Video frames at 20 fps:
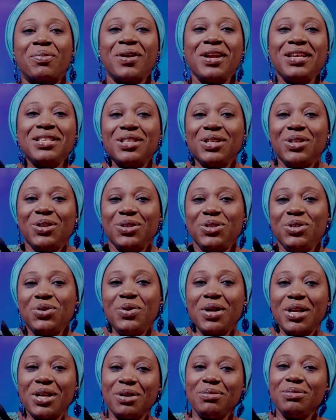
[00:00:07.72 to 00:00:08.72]
Praise the Lord.
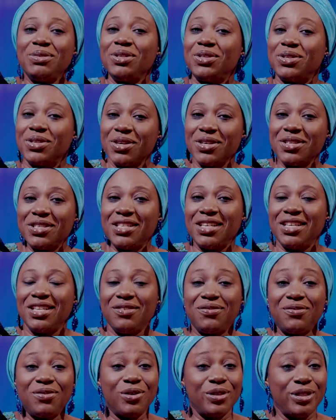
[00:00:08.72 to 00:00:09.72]
You're welcome to Thursday,
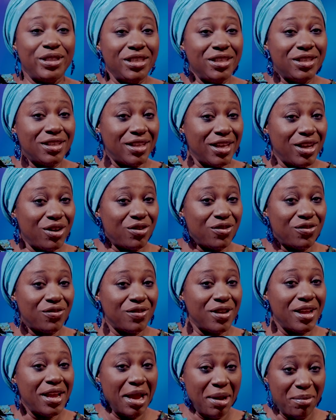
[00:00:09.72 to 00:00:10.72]
the 14th day of
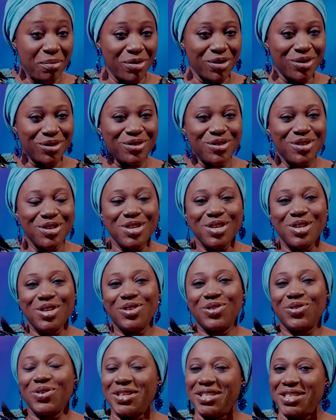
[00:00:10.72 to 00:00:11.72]
April,
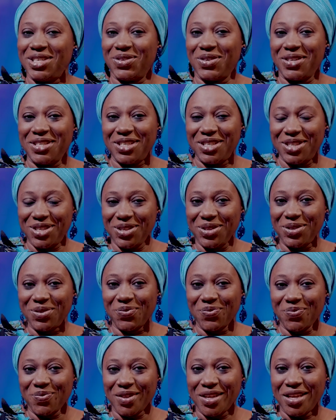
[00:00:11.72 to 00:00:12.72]

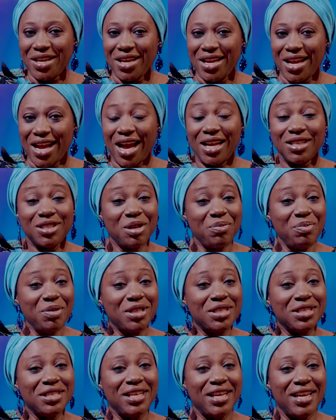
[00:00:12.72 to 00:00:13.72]
2022. Our
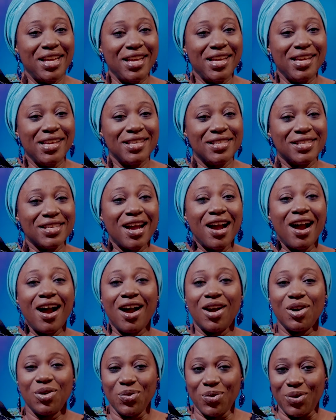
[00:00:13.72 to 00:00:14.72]
topic today is
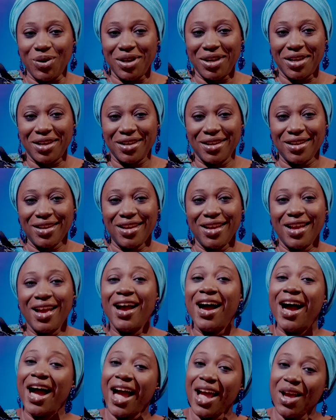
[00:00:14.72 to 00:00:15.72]
hard work,
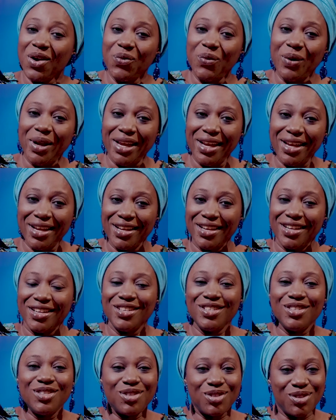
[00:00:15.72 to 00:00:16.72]
a highway
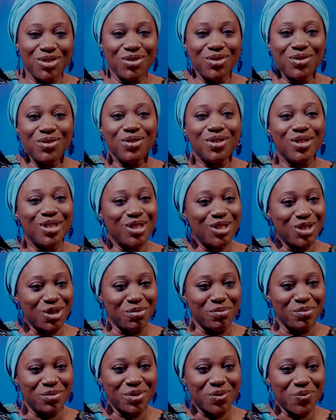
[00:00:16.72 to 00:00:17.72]
to the
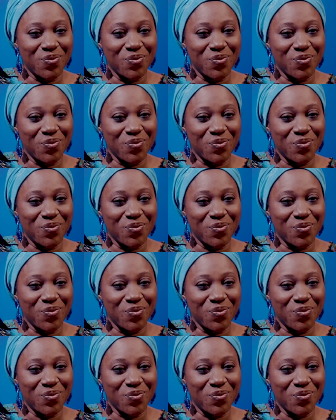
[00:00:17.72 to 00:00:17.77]
top.